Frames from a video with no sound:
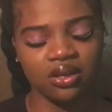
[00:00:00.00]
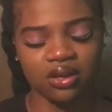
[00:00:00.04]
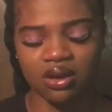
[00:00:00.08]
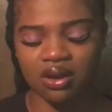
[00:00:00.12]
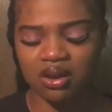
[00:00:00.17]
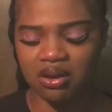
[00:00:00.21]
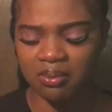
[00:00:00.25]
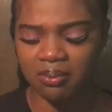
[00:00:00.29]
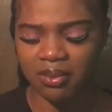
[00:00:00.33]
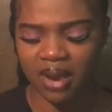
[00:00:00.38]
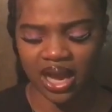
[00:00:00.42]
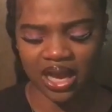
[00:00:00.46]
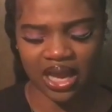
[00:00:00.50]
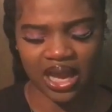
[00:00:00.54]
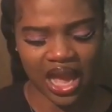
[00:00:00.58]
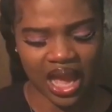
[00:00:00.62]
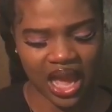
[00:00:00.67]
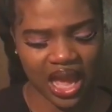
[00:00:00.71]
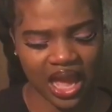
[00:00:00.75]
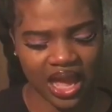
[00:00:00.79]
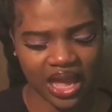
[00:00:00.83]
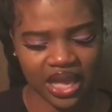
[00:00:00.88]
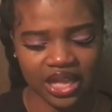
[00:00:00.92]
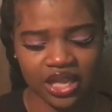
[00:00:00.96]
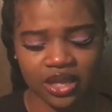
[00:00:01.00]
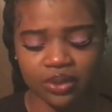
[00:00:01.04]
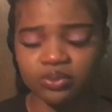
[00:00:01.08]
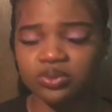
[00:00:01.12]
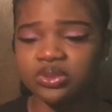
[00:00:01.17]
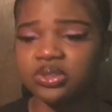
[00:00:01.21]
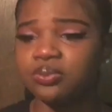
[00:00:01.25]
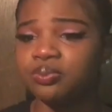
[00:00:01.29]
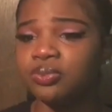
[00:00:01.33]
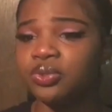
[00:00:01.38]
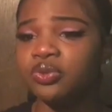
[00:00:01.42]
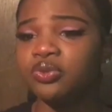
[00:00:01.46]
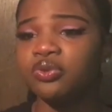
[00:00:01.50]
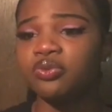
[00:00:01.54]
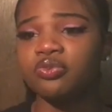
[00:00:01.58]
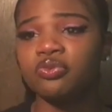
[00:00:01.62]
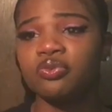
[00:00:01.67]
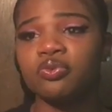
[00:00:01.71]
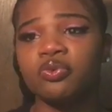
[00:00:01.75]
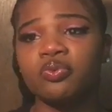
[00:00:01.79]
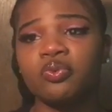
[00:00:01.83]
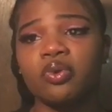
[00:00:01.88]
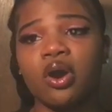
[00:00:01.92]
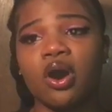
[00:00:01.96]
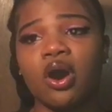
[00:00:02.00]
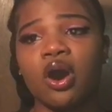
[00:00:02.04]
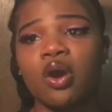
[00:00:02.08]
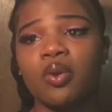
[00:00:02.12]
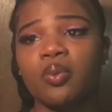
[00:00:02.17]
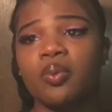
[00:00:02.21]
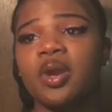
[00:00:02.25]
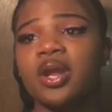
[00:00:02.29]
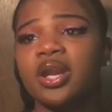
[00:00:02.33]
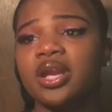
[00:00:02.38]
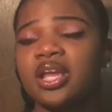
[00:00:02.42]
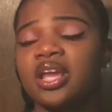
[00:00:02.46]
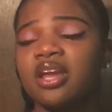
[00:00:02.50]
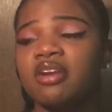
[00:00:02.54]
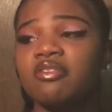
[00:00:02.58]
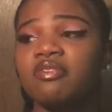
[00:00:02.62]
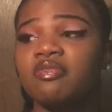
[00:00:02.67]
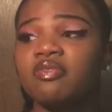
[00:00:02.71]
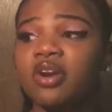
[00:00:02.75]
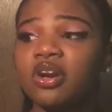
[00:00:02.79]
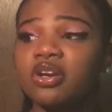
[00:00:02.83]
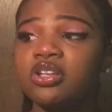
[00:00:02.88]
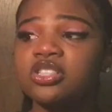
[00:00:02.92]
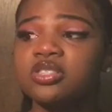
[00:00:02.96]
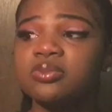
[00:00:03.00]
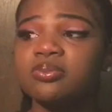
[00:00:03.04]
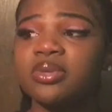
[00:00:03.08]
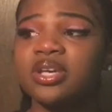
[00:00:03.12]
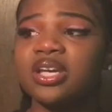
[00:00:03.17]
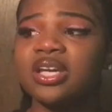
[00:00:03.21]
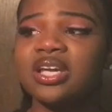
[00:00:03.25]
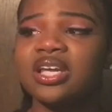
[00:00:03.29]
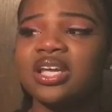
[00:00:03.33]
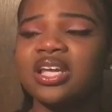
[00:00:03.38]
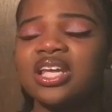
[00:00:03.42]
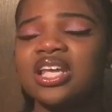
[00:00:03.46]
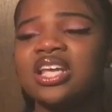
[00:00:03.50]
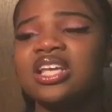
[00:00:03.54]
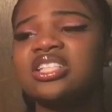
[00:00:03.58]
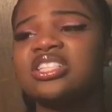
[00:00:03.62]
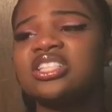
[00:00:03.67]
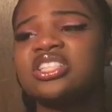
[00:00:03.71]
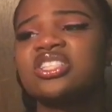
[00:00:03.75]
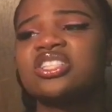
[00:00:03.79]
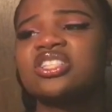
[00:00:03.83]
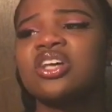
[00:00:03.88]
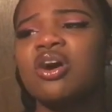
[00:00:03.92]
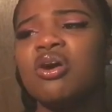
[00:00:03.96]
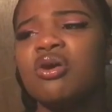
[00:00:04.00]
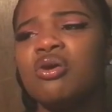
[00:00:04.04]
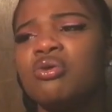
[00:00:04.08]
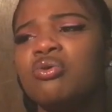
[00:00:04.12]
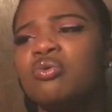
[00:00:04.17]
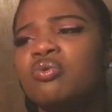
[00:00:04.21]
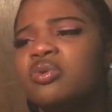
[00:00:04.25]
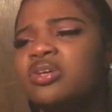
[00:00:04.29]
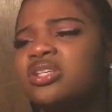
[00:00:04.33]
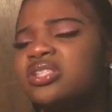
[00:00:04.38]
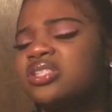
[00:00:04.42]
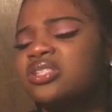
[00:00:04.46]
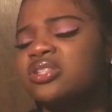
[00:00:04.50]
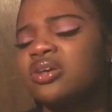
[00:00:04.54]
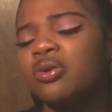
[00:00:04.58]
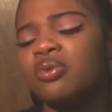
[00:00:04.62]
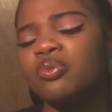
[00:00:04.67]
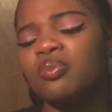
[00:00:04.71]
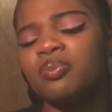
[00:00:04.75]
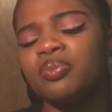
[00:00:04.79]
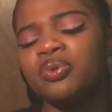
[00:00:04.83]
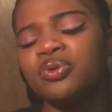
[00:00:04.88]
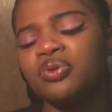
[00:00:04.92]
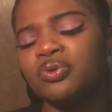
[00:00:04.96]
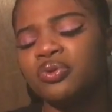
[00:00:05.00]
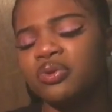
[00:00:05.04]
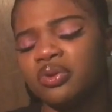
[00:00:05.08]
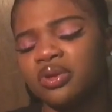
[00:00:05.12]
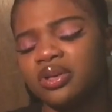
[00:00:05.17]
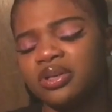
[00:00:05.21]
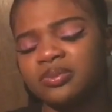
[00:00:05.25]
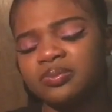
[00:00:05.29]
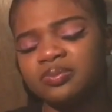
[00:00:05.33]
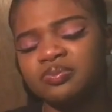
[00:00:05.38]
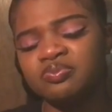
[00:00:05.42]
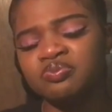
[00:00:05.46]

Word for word: oh my god he was beautiful already at first but his soul is so pure